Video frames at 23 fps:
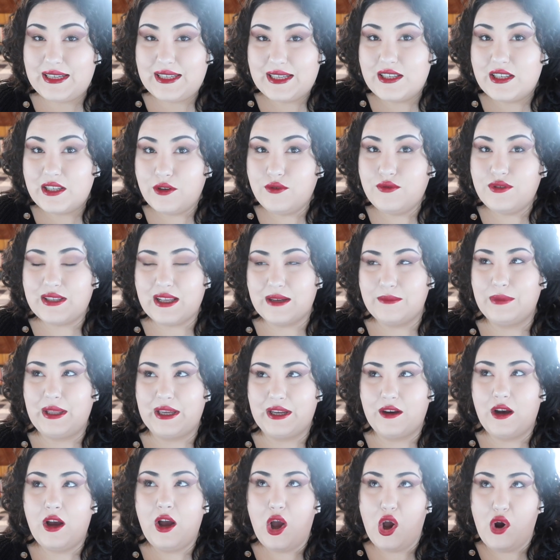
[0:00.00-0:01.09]
I did use them
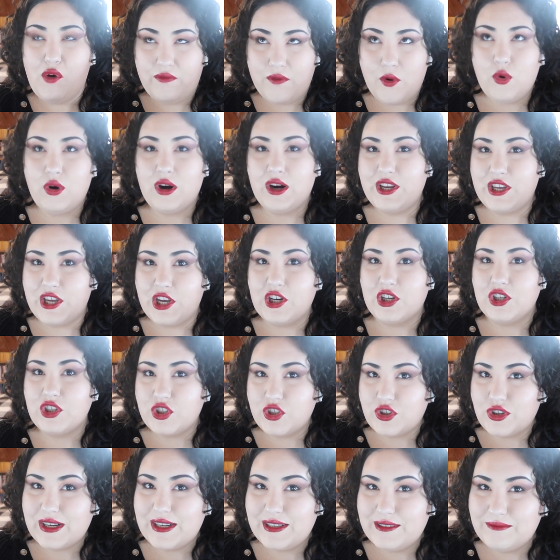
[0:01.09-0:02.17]
like for a year
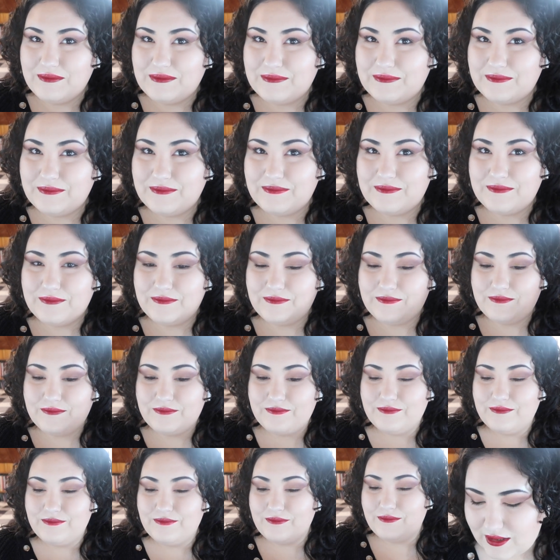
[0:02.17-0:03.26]
straight.
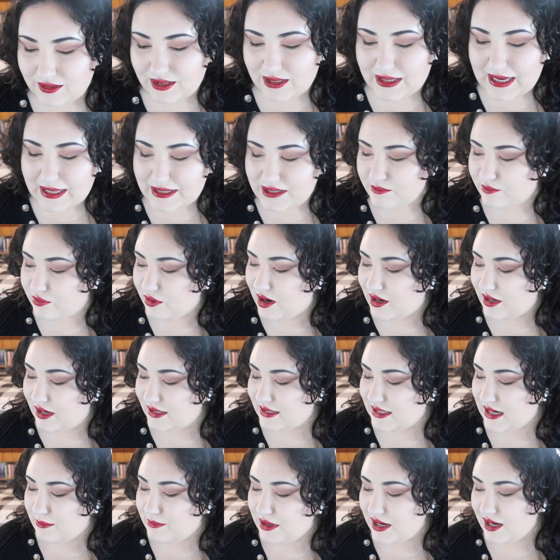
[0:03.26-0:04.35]
The next
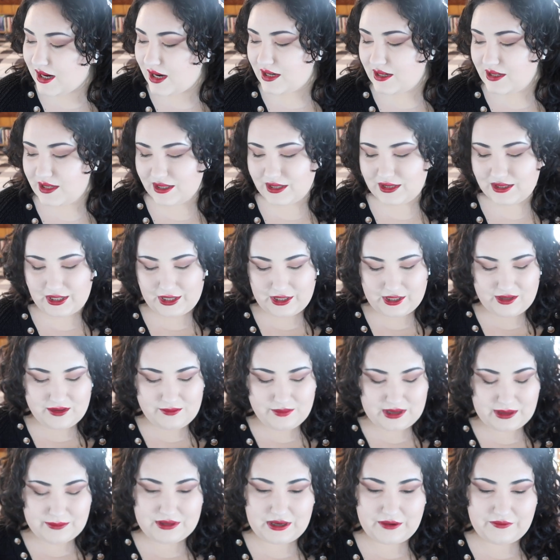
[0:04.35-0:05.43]
product I'm not gonna declutter,
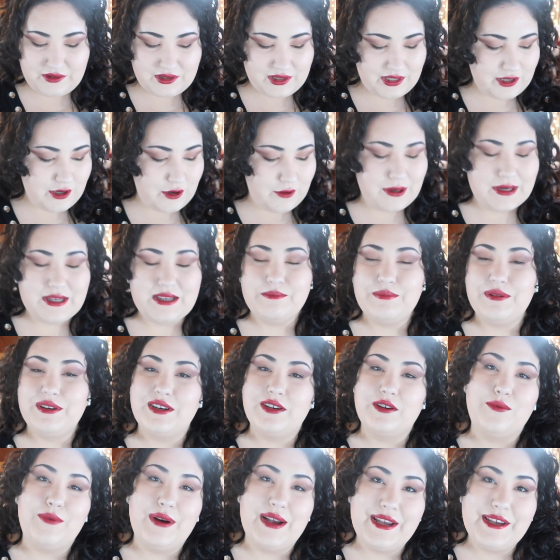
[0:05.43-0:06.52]
but I'm definitely going to put
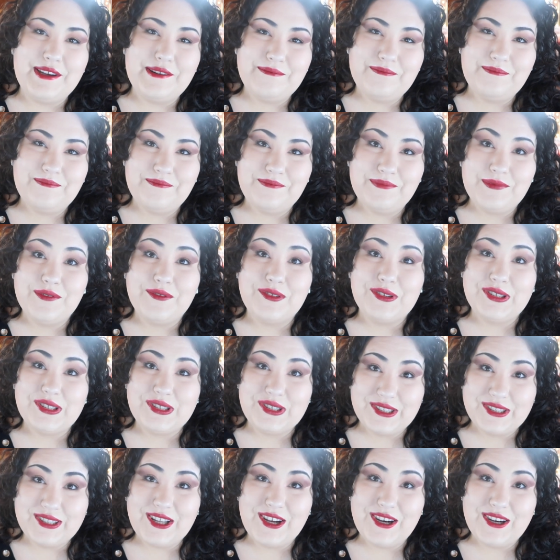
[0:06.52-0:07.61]
it away for a
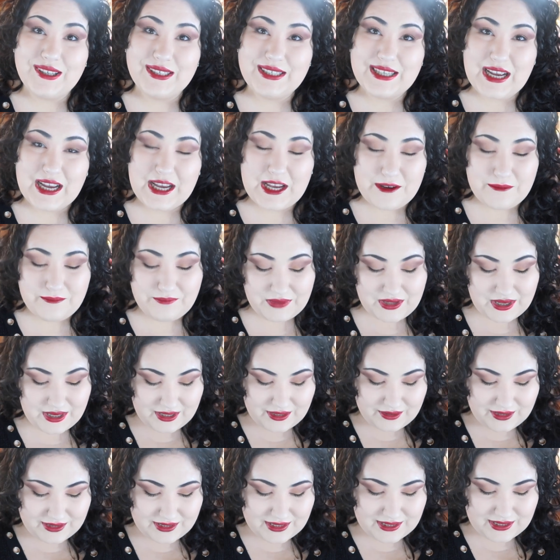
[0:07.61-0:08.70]
good long time.
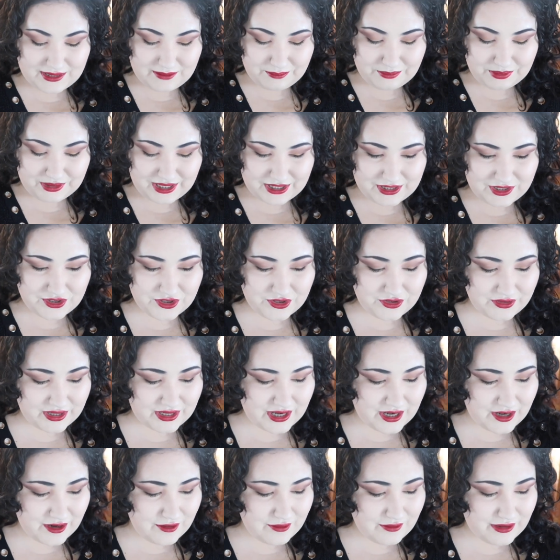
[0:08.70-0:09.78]
This is the blush
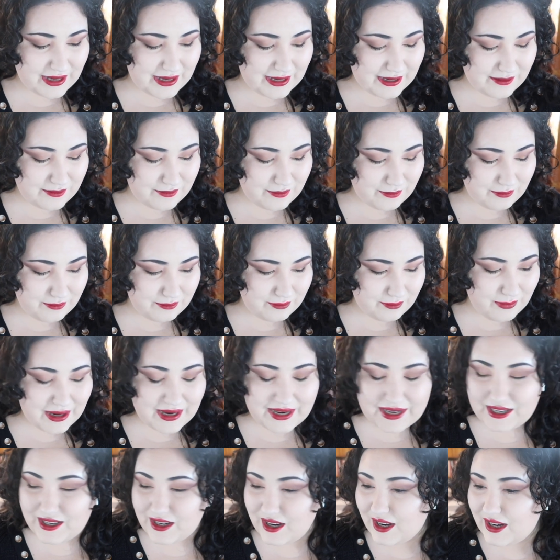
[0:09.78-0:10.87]
trio, and
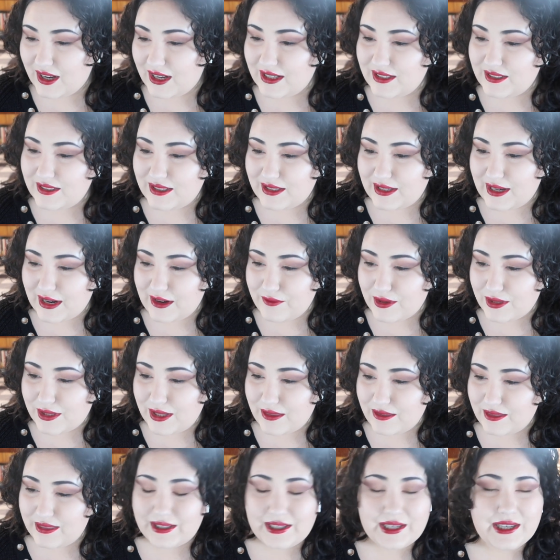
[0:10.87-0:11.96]
my god, did I
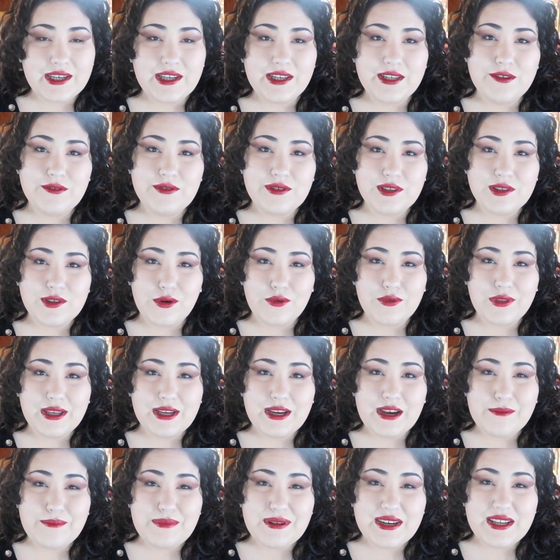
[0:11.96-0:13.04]
really think I could use this whole
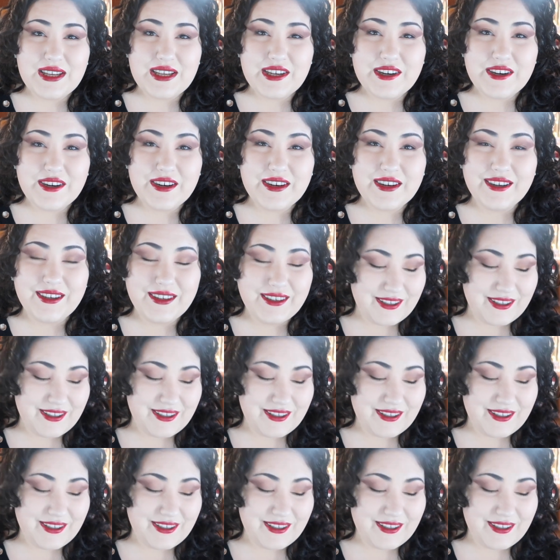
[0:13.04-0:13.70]
thing up in a year?